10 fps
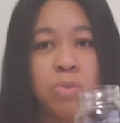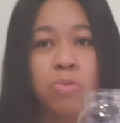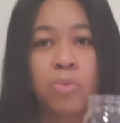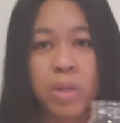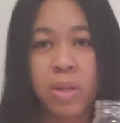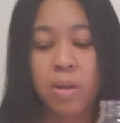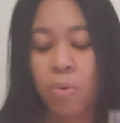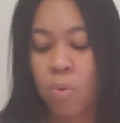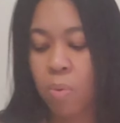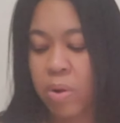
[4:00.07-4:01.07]
you drink
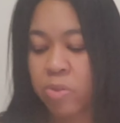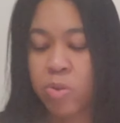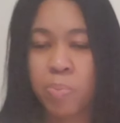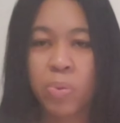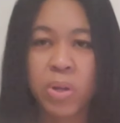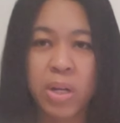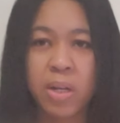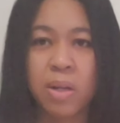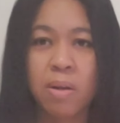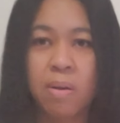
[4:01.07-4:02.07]
it or whether you put
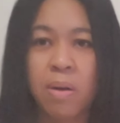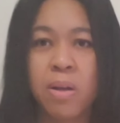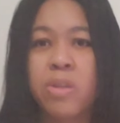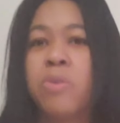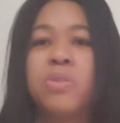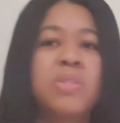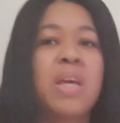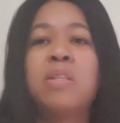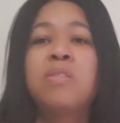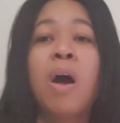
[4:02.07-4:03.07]
it on your
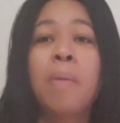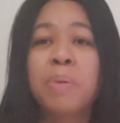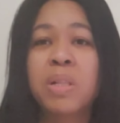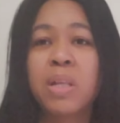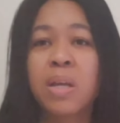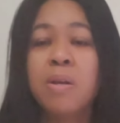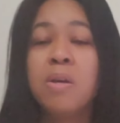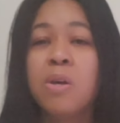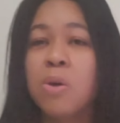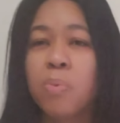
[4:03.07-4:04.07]
skin topically,
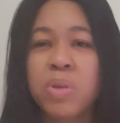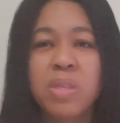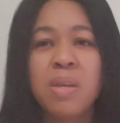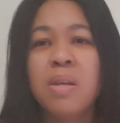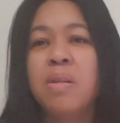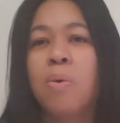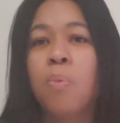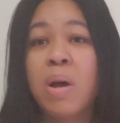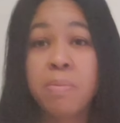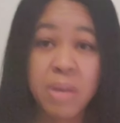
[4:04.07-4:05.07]
within
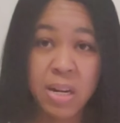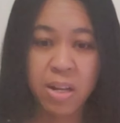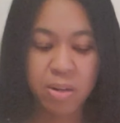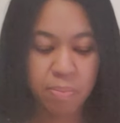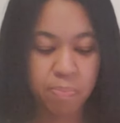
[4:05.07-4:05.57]
1 minute,